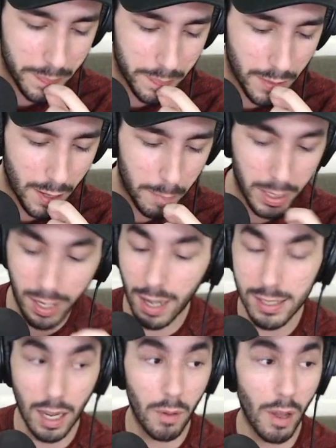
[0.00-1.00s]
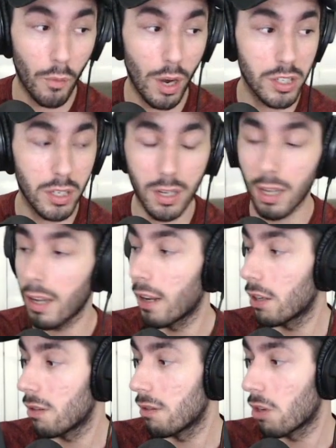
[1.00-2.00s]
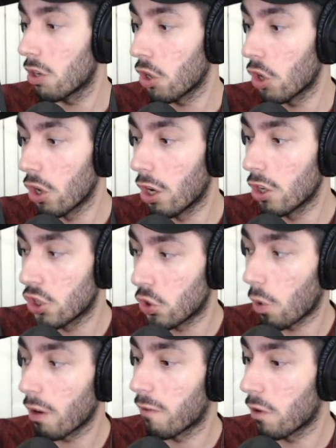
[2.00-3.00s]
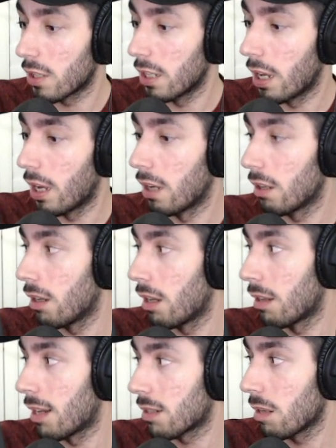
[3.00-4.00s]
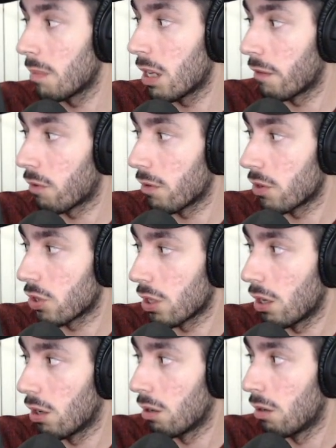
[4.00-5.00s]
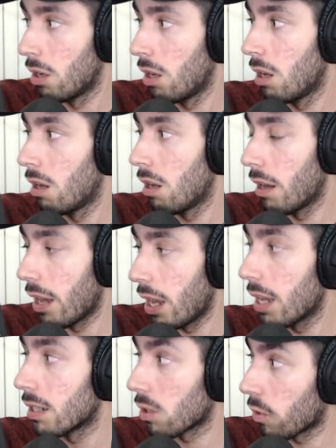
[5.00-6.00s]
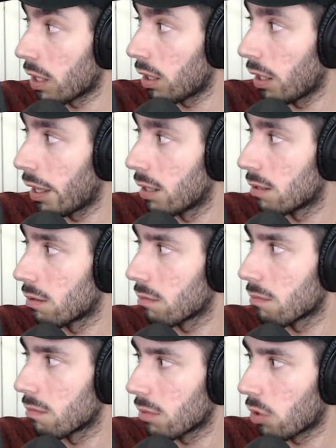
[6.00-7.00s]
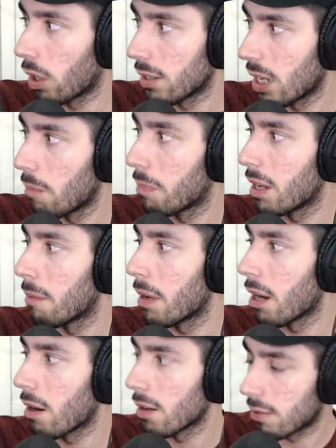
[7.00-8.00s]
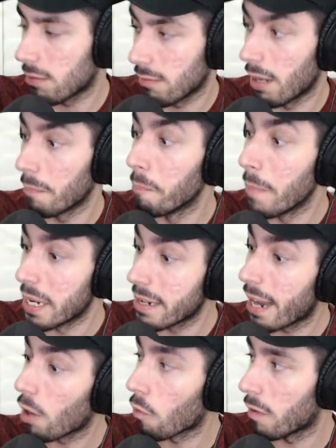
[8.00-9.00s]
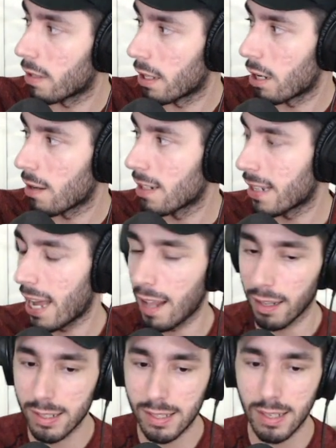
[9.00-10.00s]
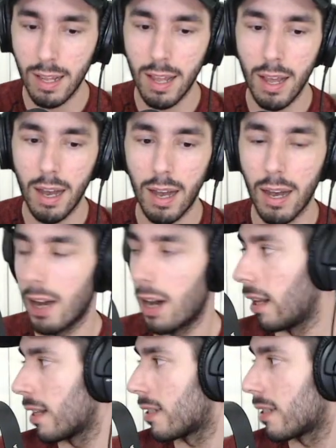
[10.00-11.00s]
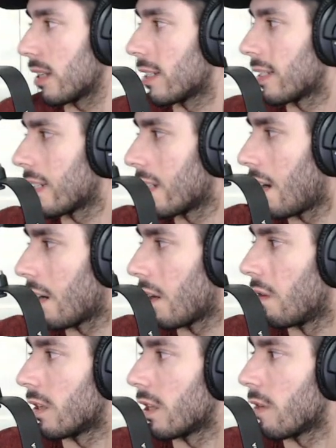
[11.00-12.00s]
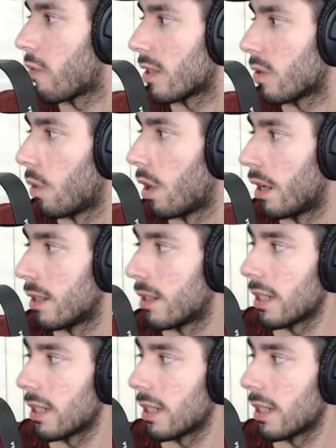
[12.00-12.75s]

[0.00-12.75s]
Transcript: But guys, we're actually going to cut it short for today, and that's going to be it for the show. It's already late. It's going on 10 p.m. here. It's midnight over there in Dallas. Let's see. Santiago, did you press 1?